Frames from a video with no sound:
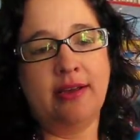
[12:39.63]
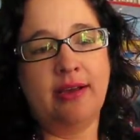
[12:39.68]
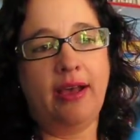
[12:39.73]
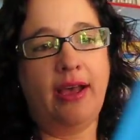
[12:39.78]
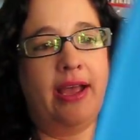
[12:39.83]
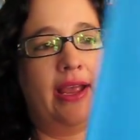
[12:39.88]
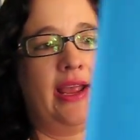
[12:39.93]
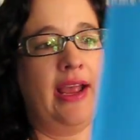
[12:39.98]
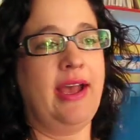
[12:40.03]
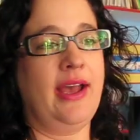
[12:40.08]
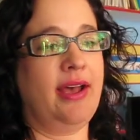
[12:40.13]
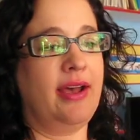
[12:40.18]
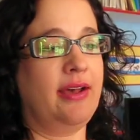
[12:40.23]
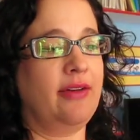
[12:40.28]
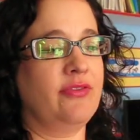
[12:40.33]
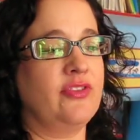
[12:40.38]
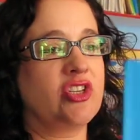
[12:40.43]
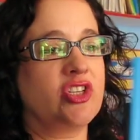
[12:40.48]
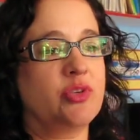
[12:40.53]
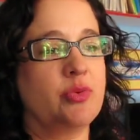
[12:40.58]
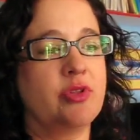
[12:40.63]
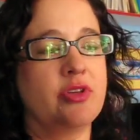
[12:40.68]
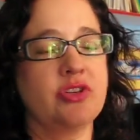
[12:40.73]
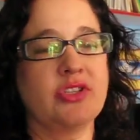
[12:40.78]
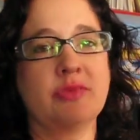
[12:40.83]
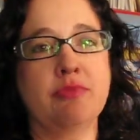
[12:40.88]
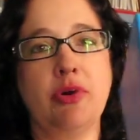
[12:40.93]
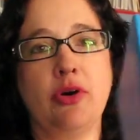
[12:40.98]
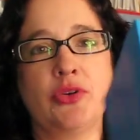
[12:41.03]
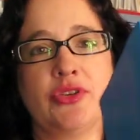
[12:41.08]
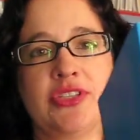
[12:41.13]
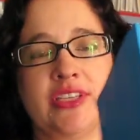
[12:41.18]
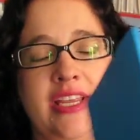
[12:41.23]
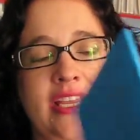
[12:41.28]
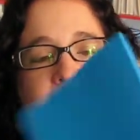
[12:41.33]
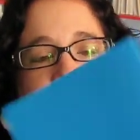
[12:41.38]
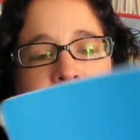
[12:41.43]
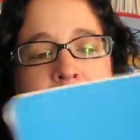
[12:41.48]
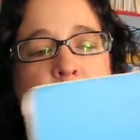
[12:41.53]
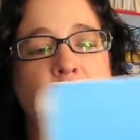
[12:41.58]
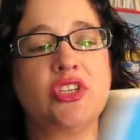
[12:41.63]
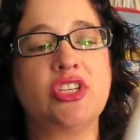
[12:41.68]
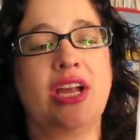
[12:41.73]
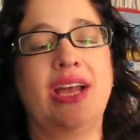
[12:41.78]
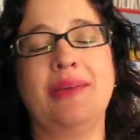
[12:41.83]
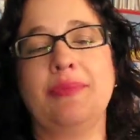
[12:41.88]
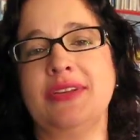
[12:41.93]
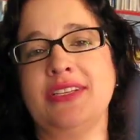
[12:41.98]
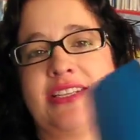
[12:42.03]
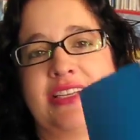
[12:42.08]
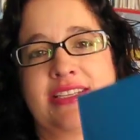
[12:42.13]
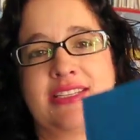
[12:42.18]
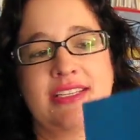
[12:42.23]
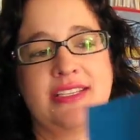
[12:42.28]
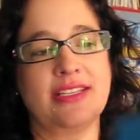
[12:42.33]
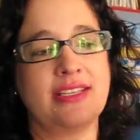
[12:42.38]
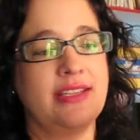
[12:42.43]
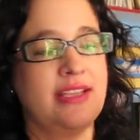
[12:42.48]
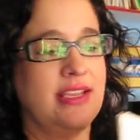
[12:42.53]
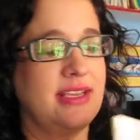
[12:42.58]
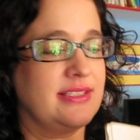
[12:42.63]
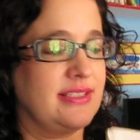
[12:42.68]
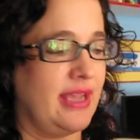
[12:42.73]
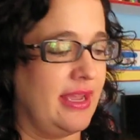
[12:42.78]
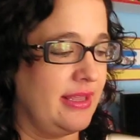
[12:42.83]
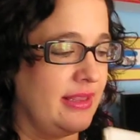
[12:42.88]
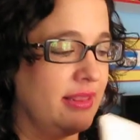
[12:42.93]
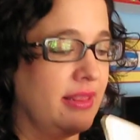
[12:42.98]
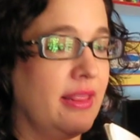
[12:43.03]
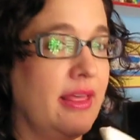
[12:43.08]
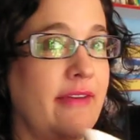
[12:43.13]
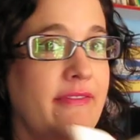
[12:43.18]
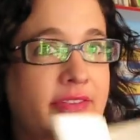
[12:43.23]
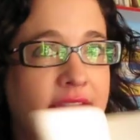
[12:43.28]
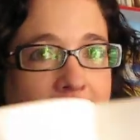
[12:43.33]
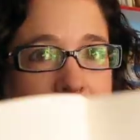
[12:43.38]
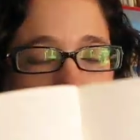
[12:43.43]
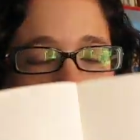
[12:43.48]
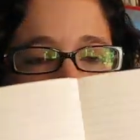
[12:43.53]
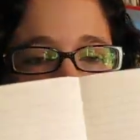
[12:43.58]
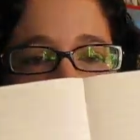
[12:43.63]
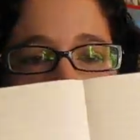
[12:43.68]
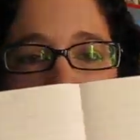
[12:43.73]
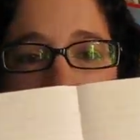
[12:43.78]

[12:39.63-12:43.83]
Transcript: I have just one of those moleskins, which I'm addicted to these. I love them.